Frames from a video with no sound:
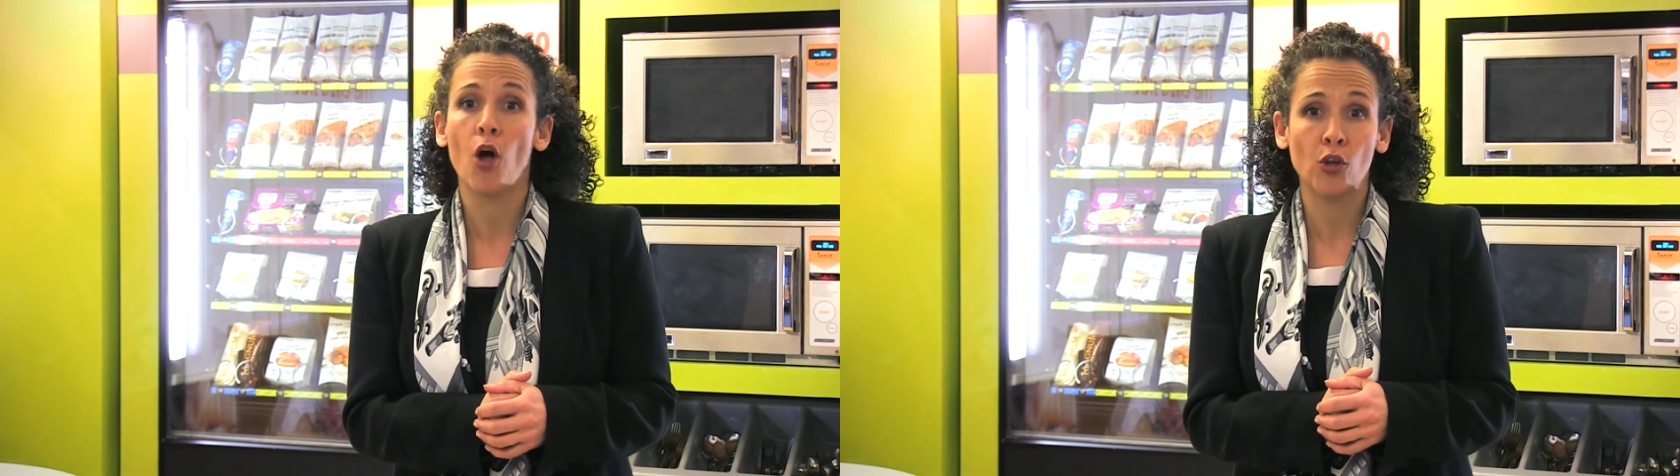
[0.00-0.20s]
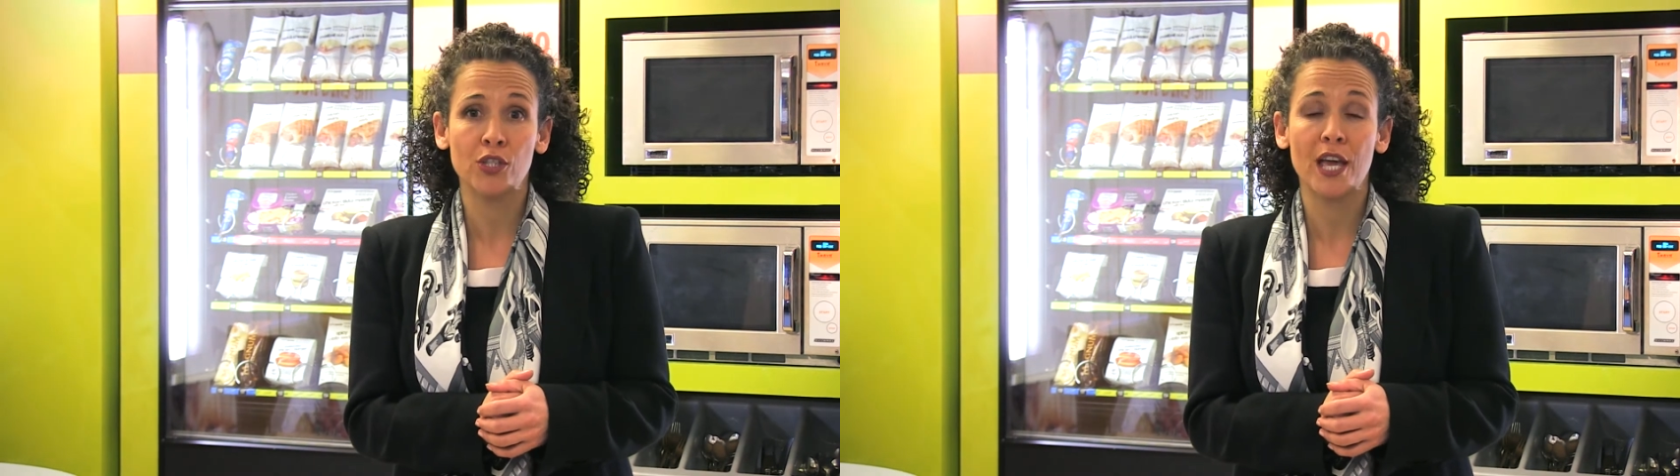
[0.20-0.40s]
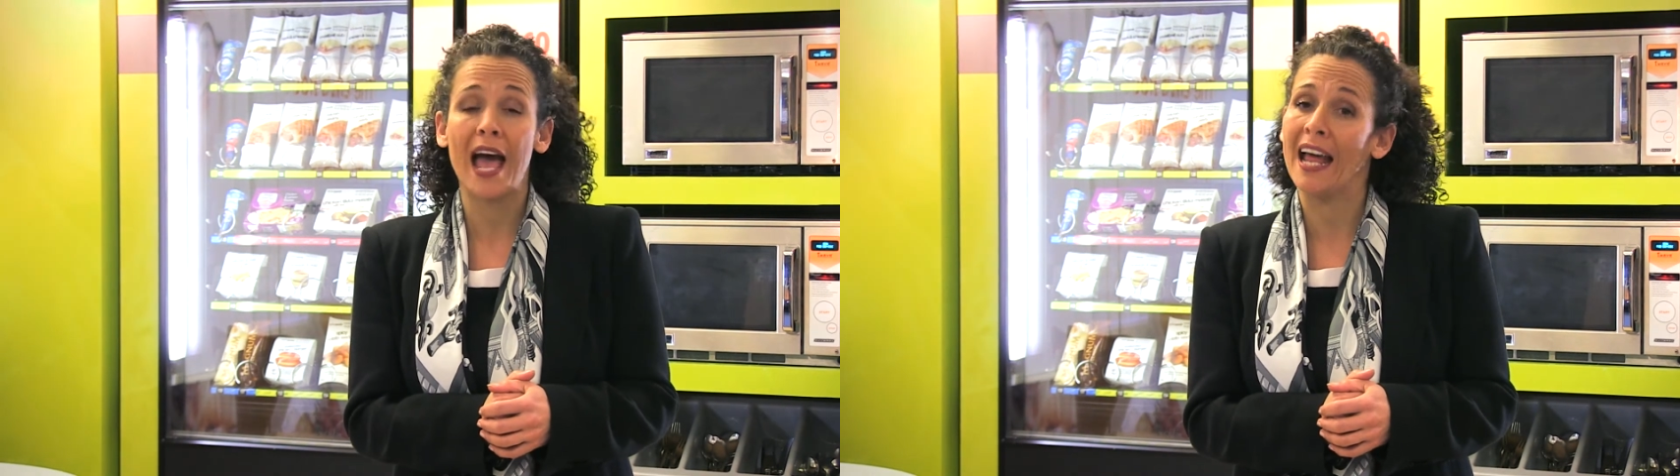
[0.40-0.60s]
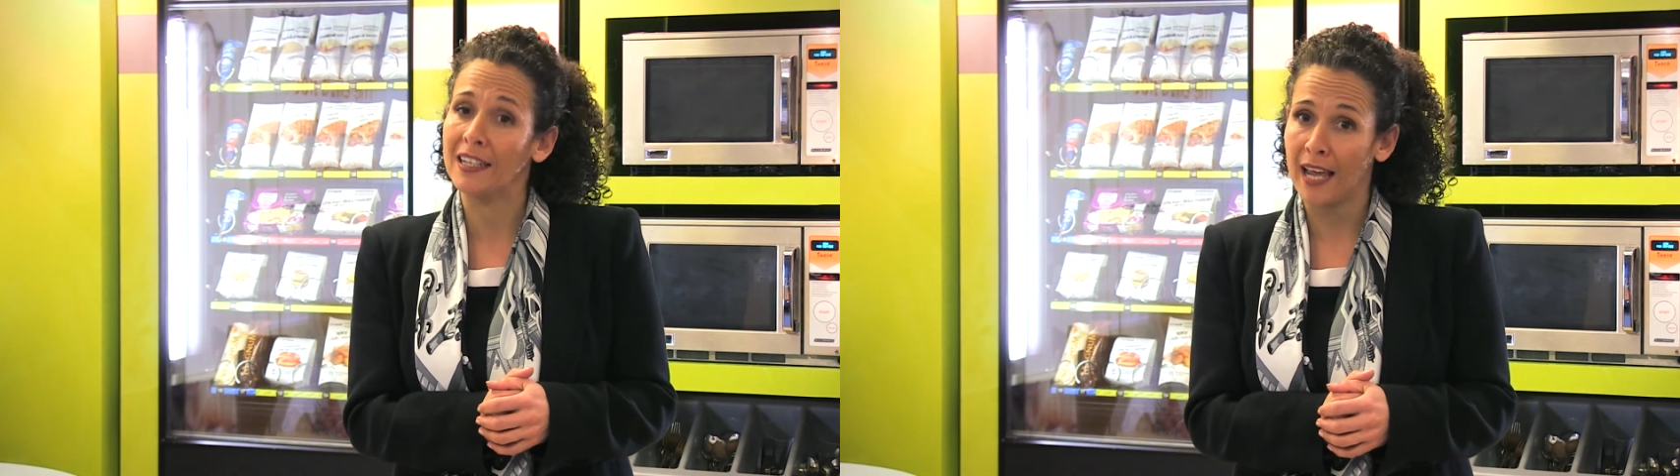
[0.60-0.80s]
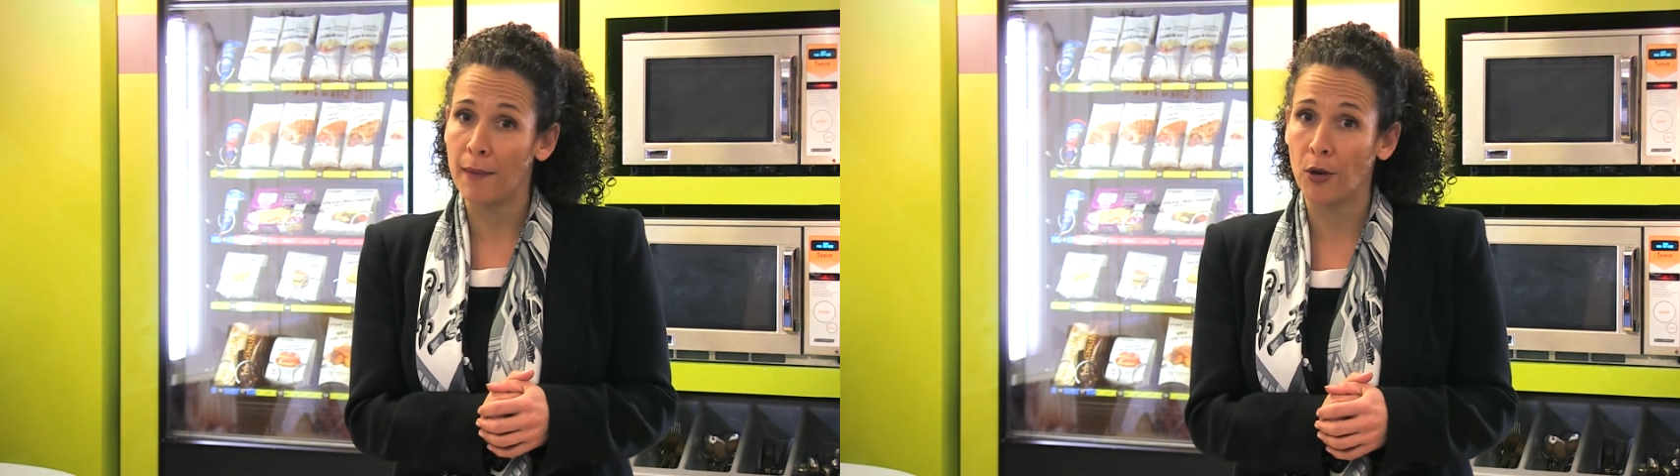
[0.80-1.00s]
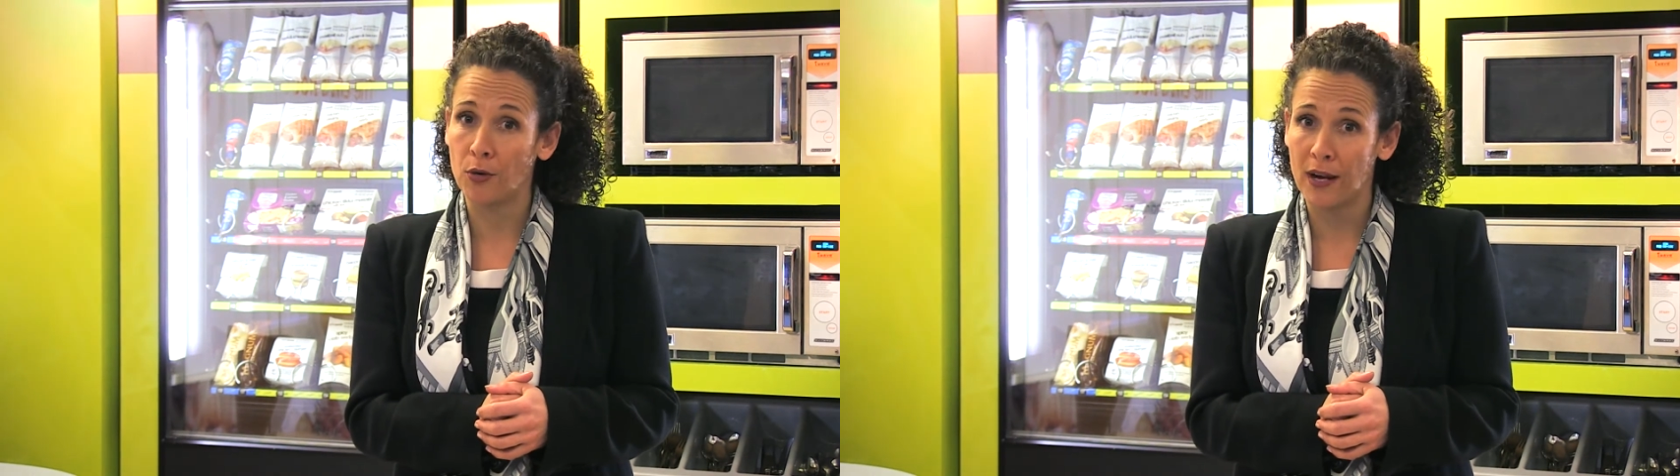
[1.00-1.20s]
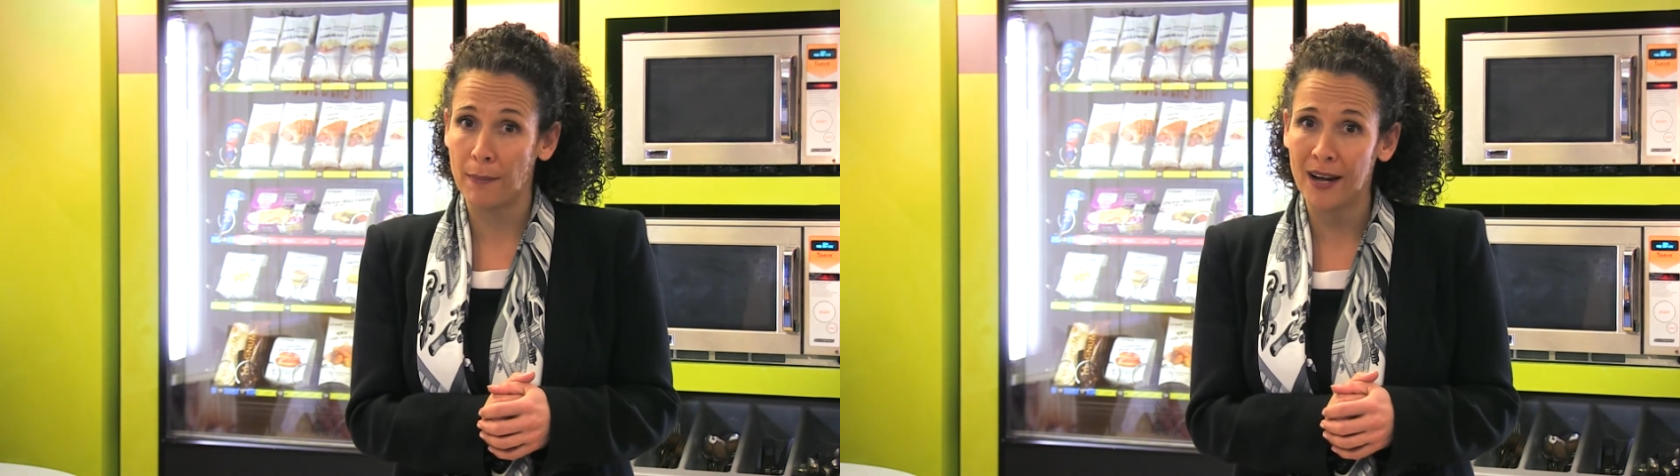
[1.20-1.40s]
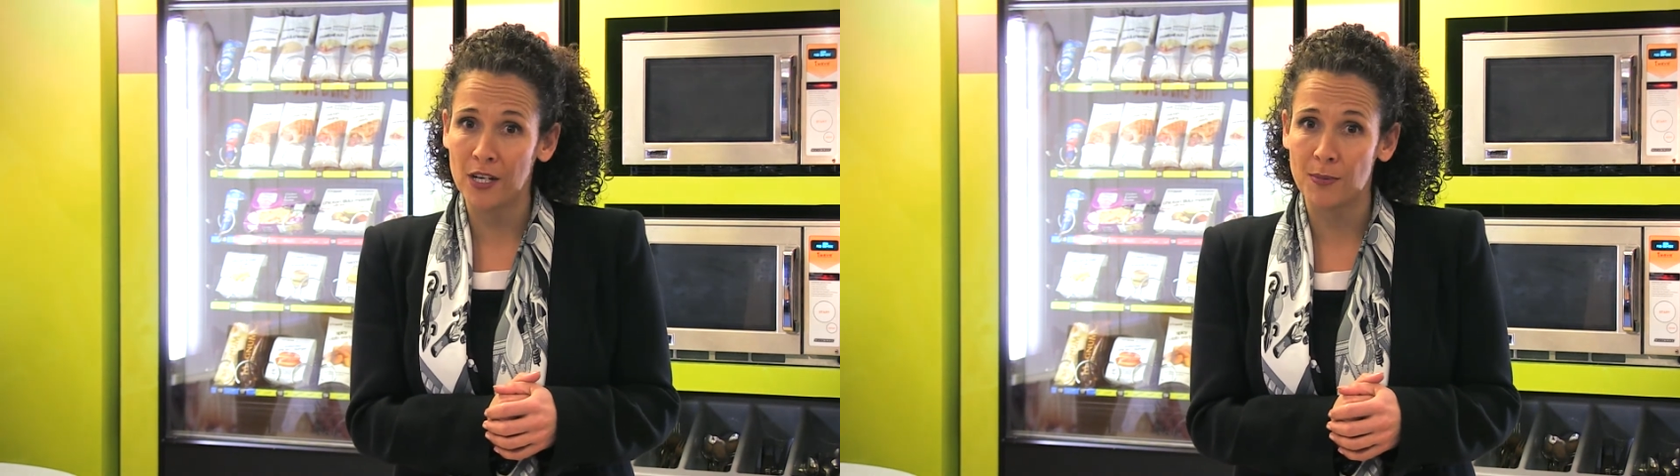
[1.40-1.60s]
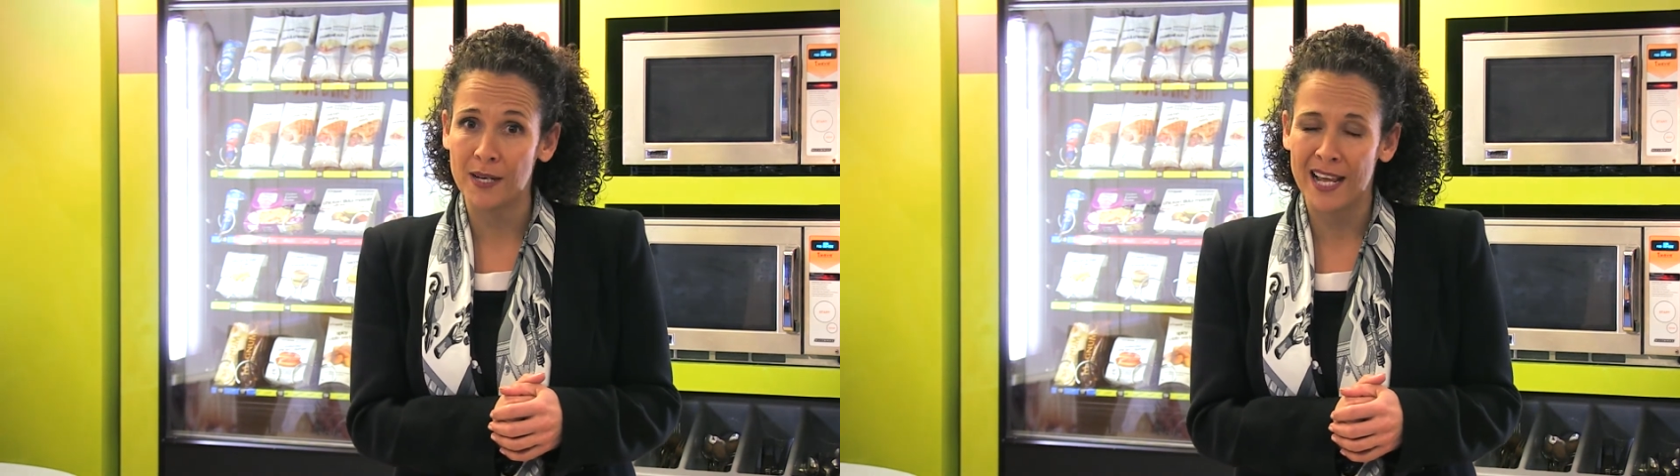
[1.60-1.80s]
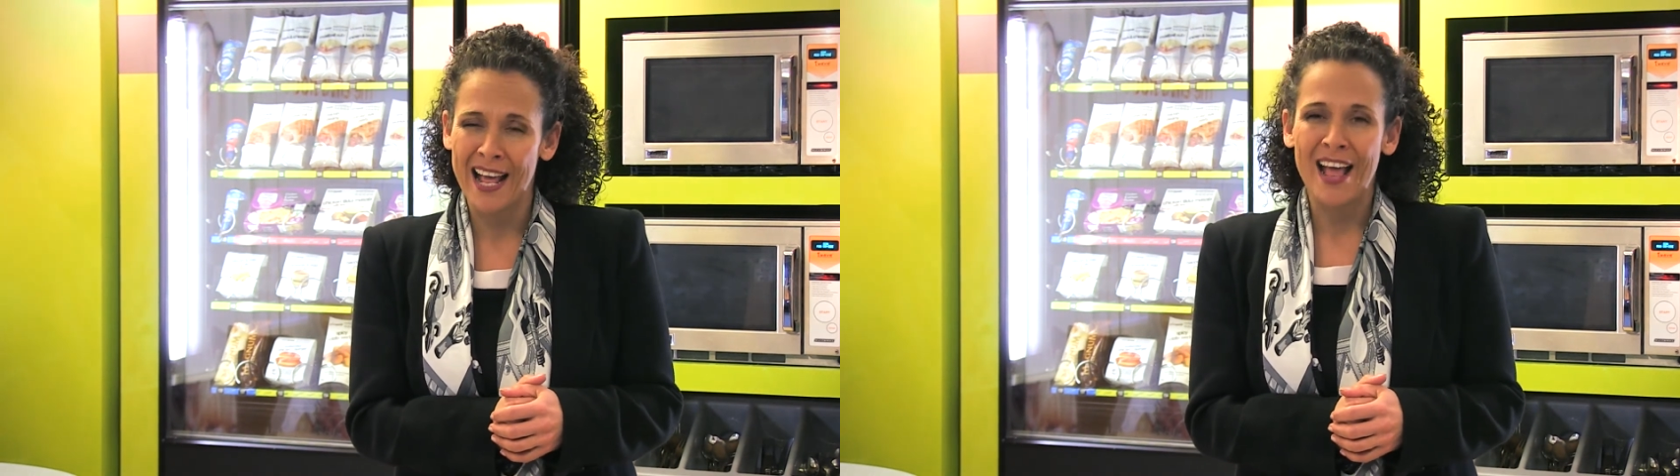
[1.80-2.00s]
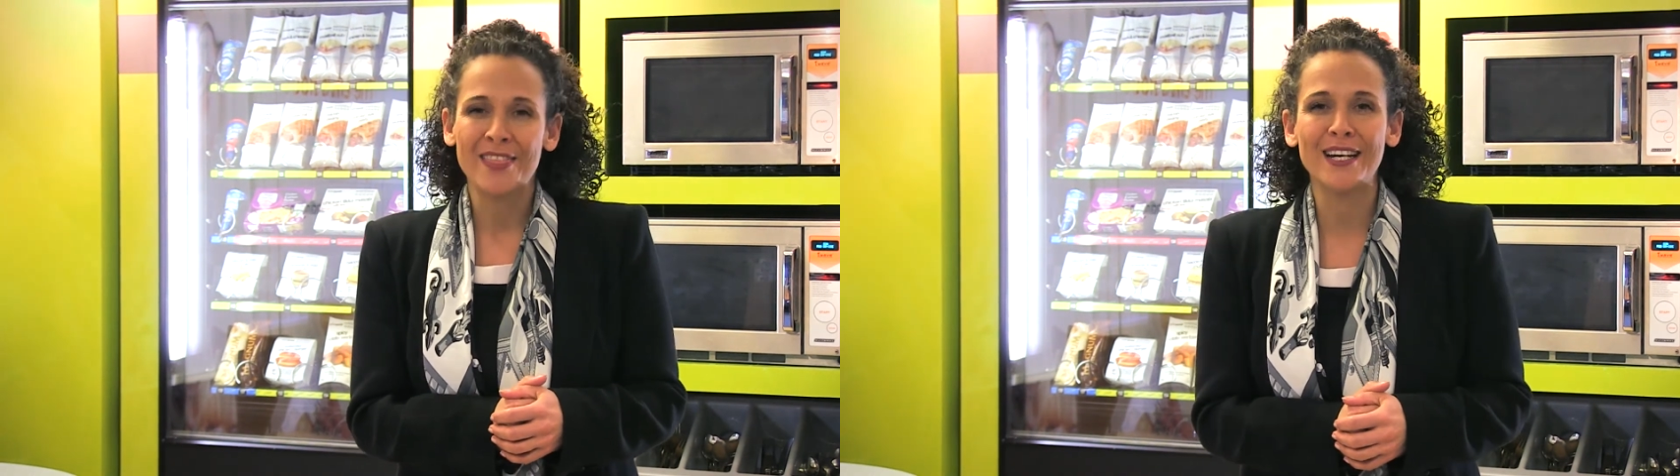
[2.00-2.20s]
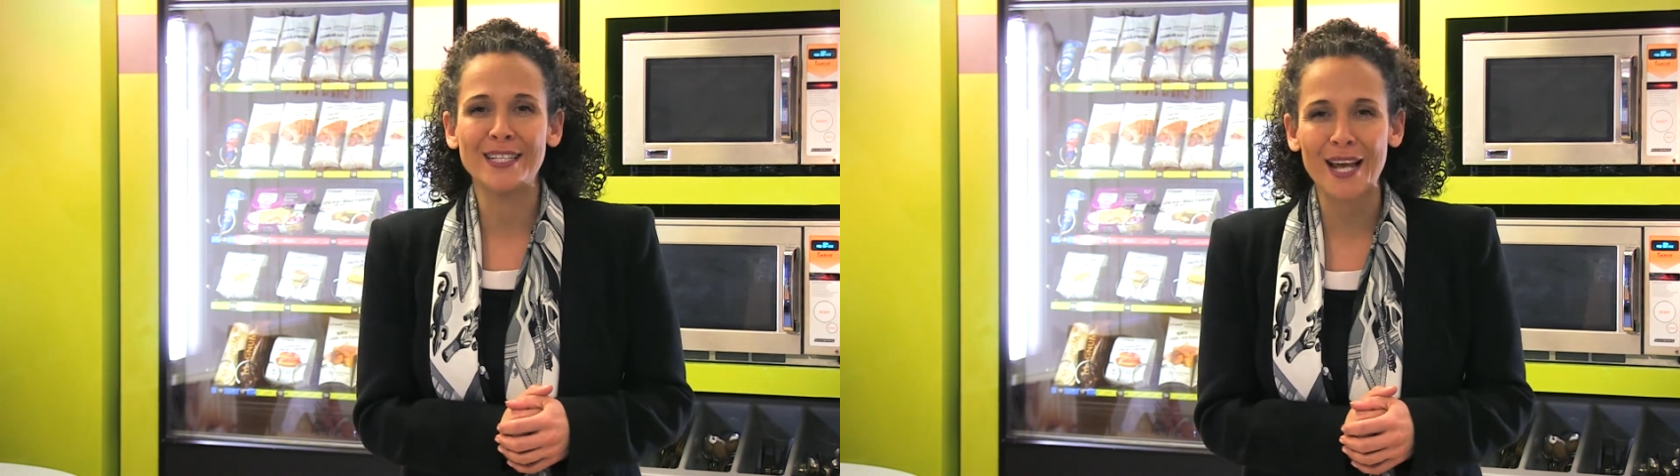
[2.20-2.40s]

Honda and Cabot Credit Management, then